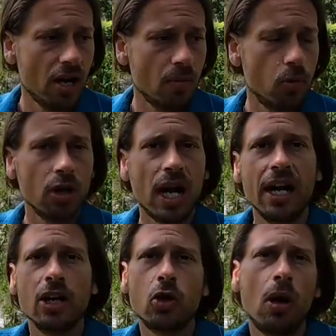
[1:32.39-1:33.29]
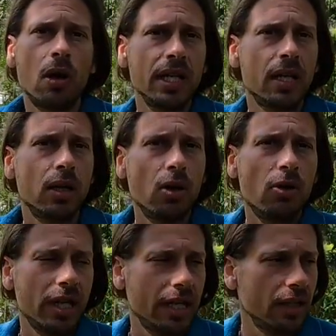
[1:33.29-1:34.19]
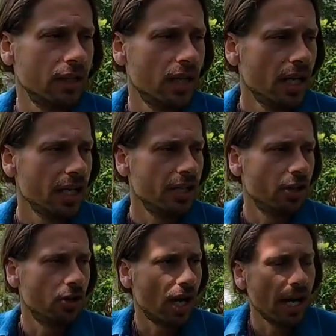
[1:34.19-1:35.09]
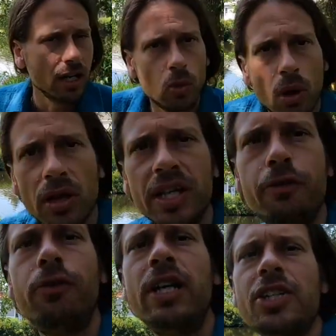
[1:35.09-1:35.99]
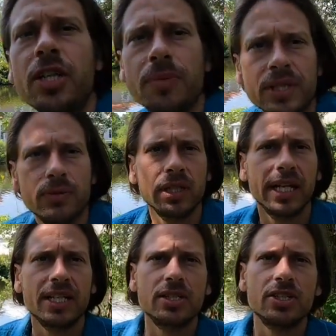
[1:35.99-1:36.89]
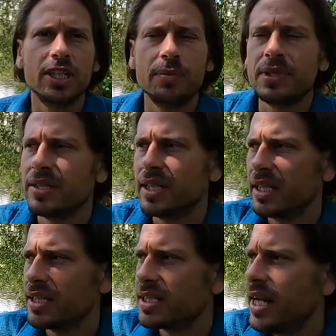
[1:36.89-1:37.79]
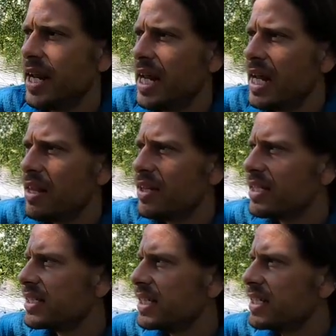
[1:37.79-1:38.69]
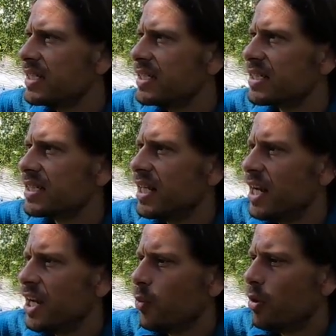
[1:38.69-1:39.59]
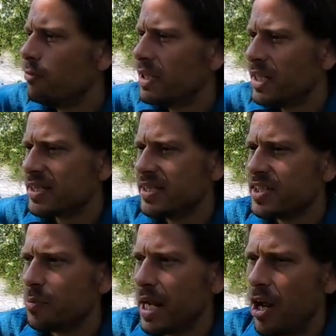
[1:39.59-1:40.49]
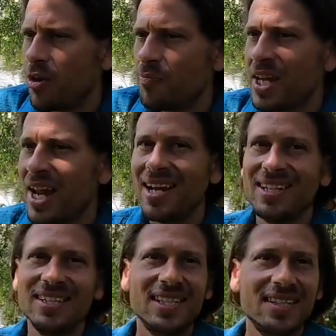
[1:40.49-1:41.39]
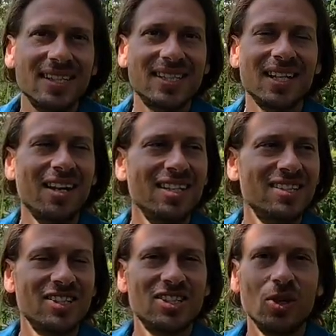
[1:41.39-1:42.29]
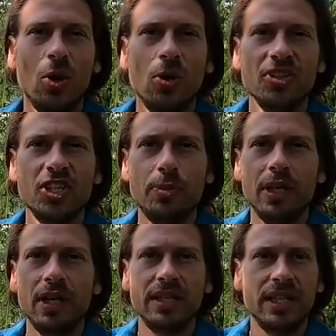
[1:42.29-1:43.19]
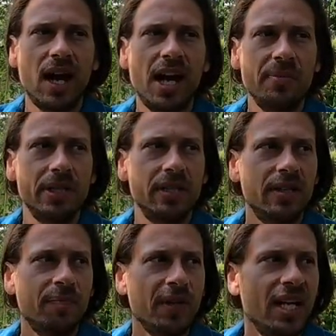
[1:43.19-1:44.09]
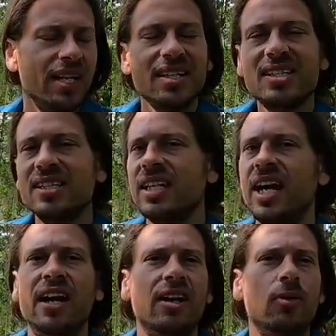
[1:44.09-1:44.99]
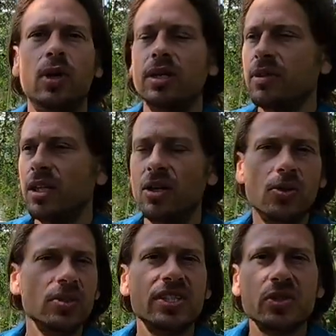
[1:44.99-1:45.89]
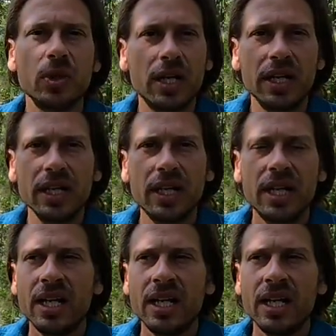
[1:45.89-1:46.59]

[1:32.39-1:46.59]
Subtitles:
more higher quality clothing, you know, higher quality friendships and relationships and things. This is what Venus is about. And you see, the sun is the soul, the spirit, the Atman. It doesn't care what clothes it's wearing.